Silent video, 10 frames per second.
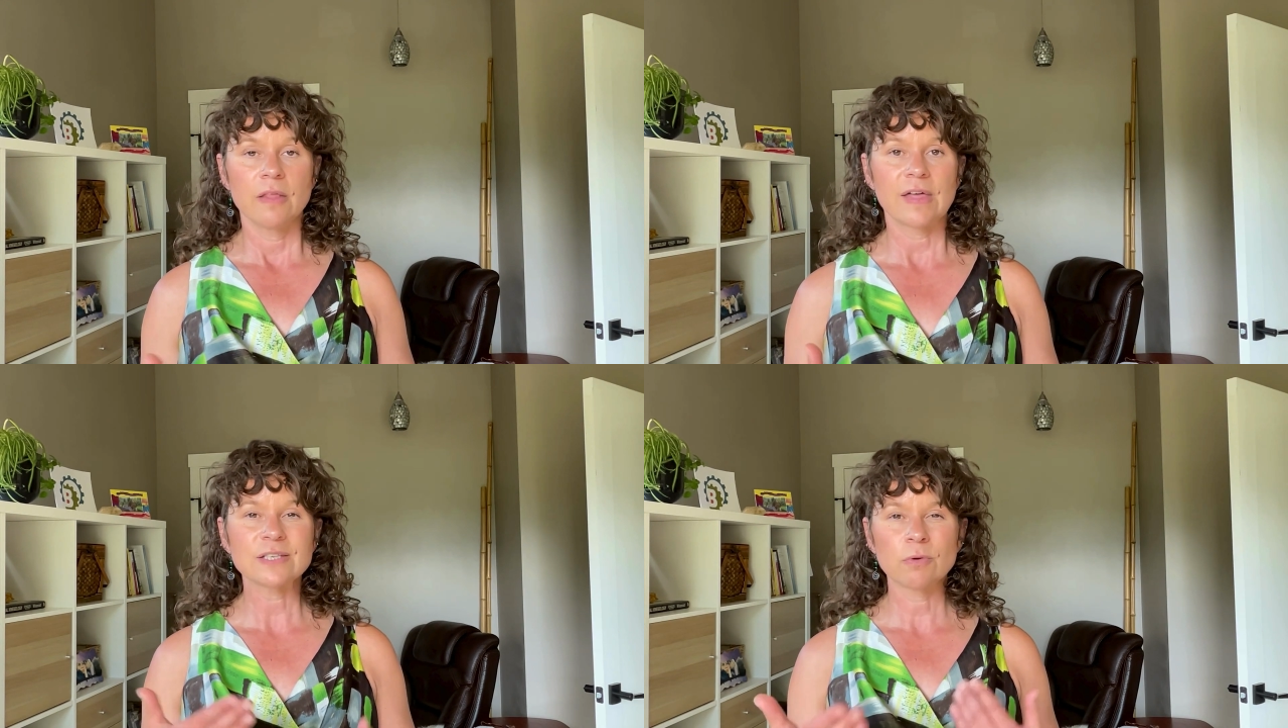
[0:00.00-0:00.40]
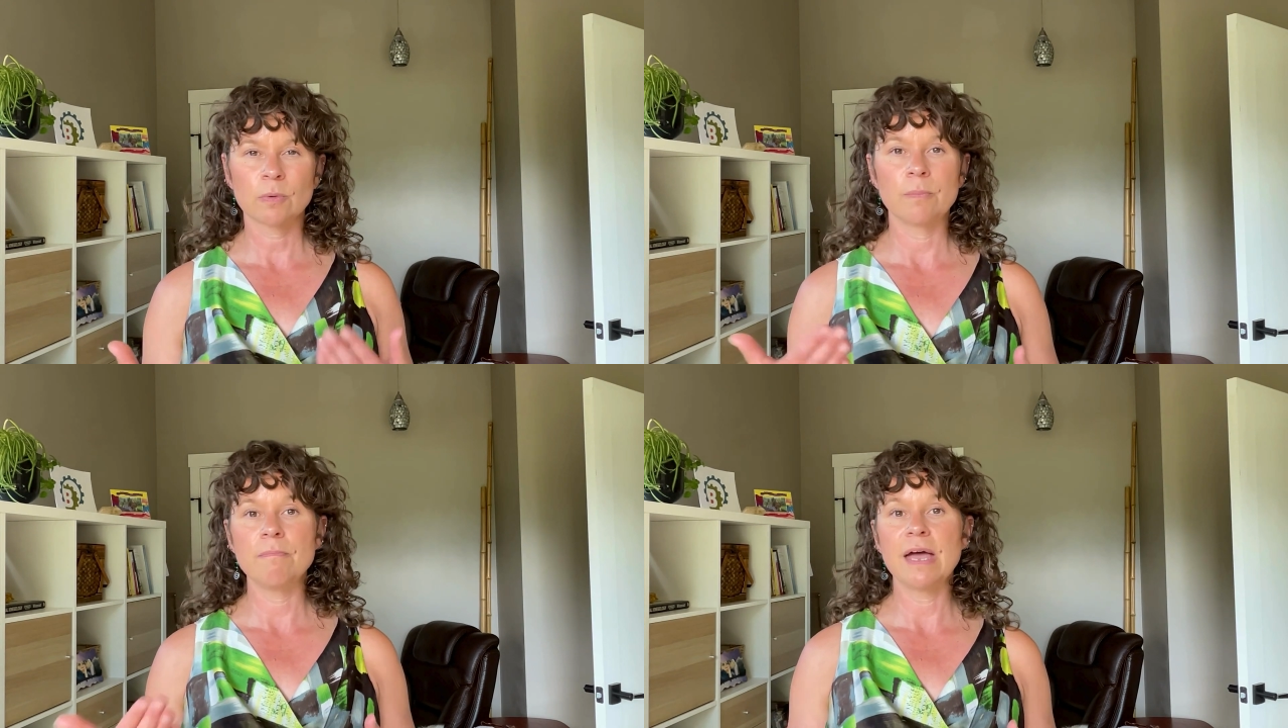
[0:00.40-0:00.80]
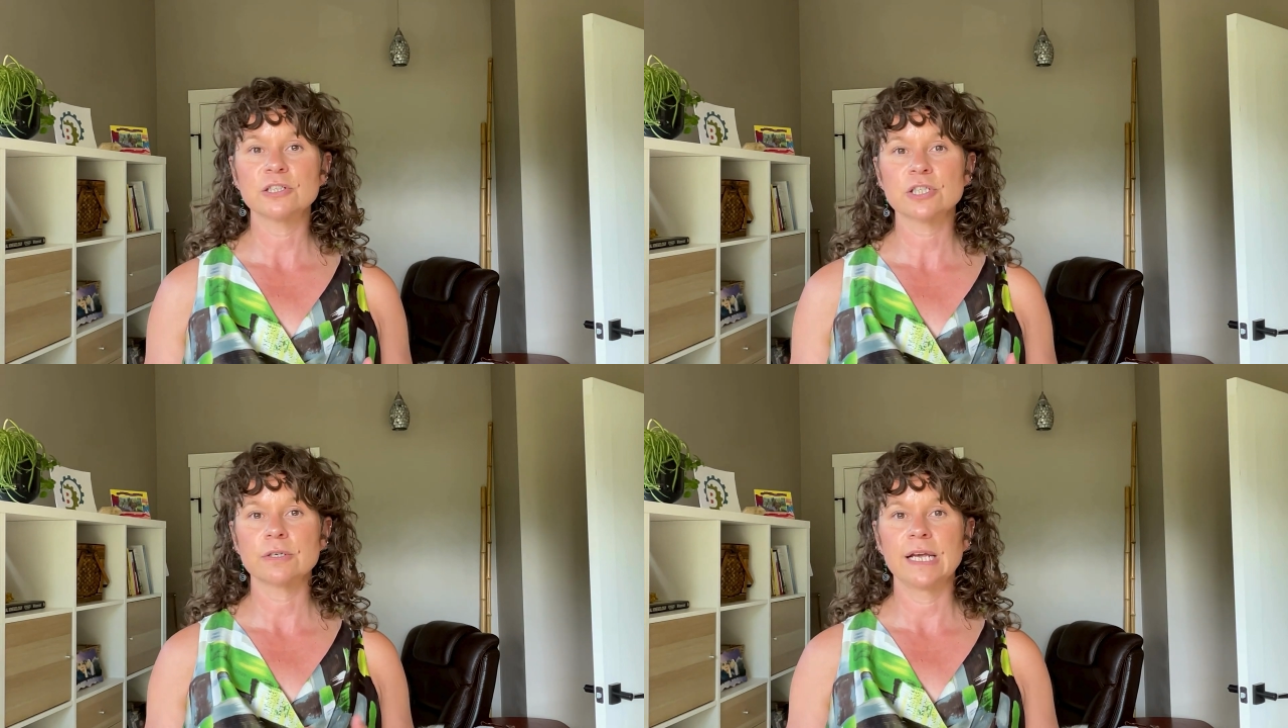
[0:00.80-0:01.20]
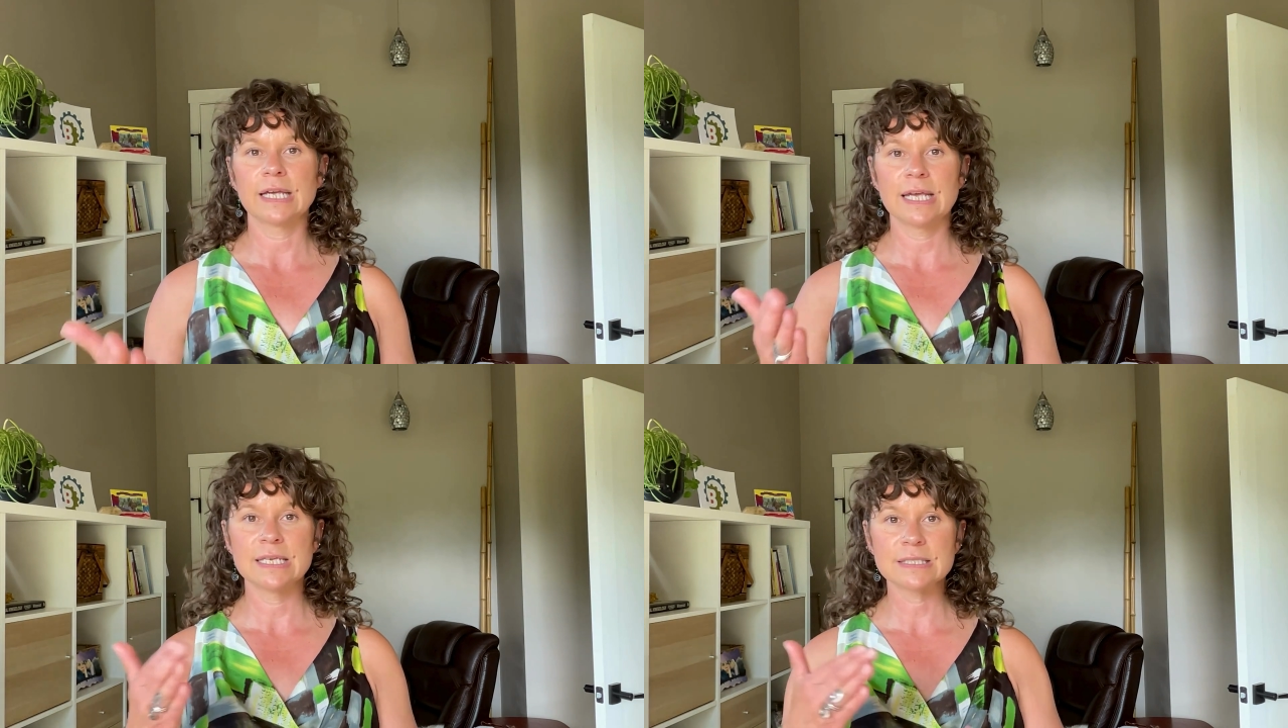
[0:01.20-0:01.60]
that's what we're
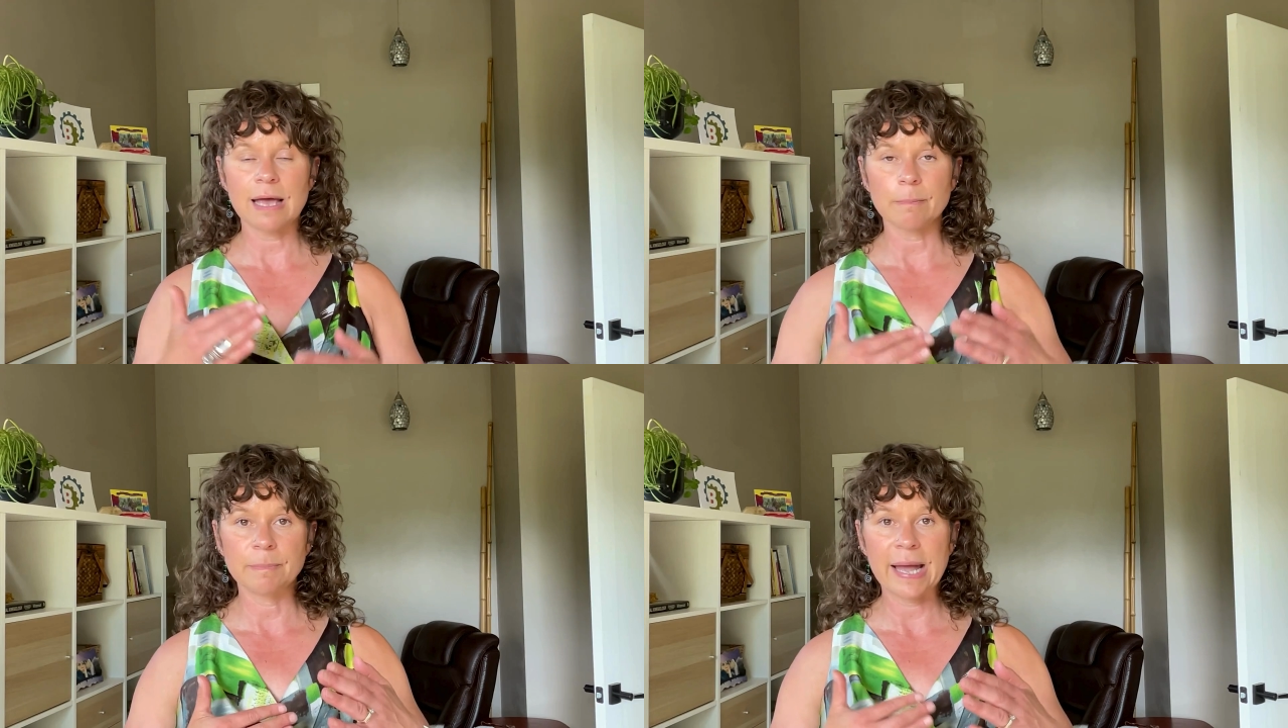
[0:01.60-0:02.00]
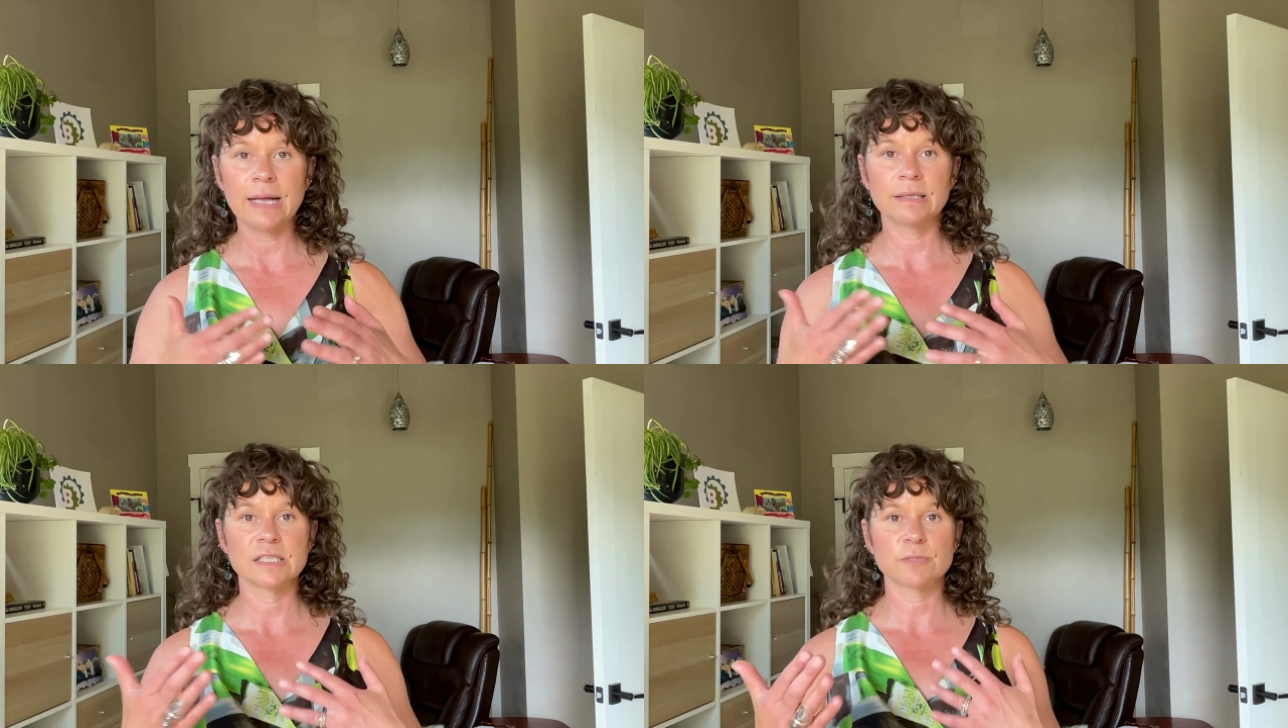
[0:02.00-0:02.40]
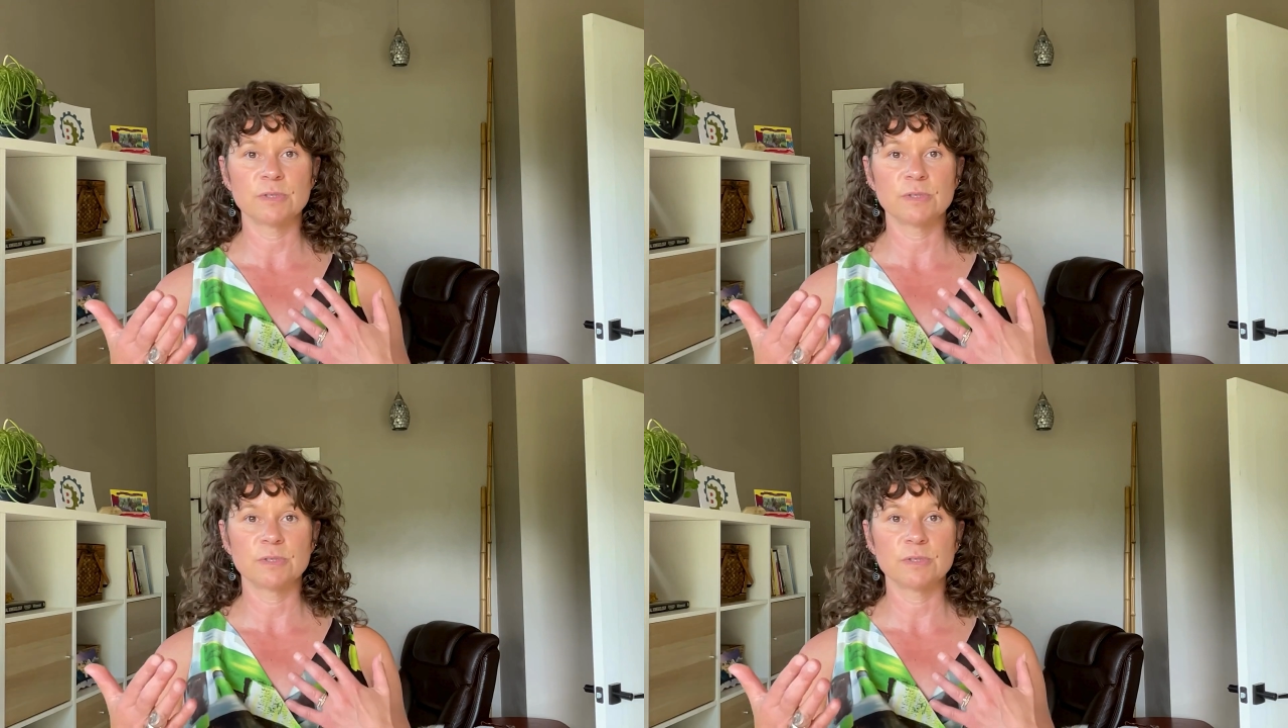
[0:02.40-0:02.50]
measuring, is that balance